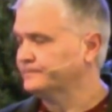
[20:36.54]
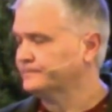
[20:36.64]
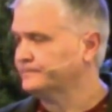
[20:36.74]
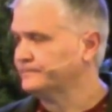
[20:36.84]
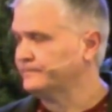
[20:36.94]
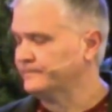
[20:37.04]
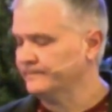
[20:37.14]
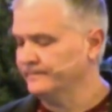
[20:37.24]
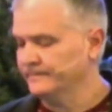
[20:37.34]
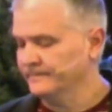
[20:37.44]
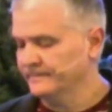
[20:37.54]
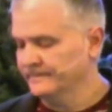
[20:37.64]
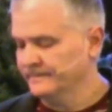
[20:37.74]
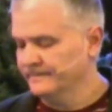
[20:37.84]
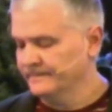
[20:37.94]

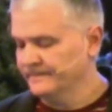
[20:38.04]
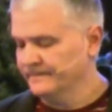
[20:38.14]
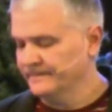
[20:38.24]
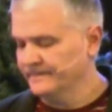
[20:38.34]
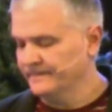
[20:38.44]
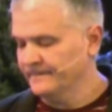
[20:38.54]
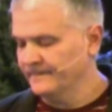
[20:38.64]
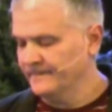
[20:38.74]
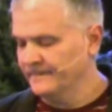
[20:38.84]
No one is speaking in this clip.